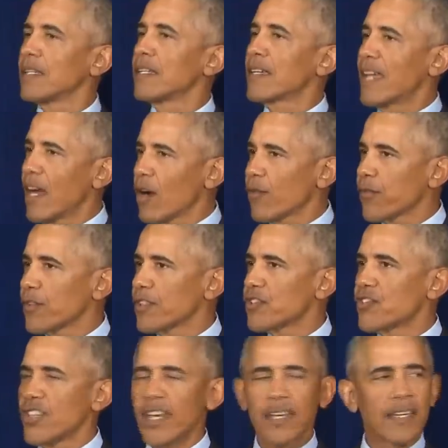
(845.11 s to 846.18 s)
to care for the
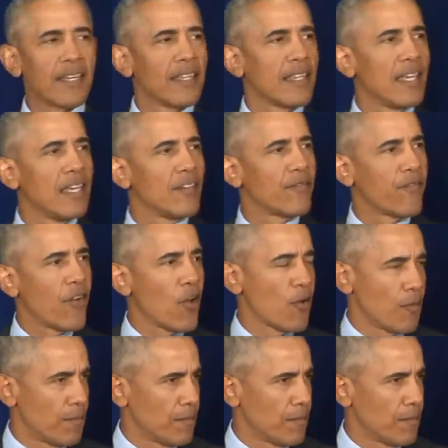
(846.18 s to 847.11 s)
sick and the infirm.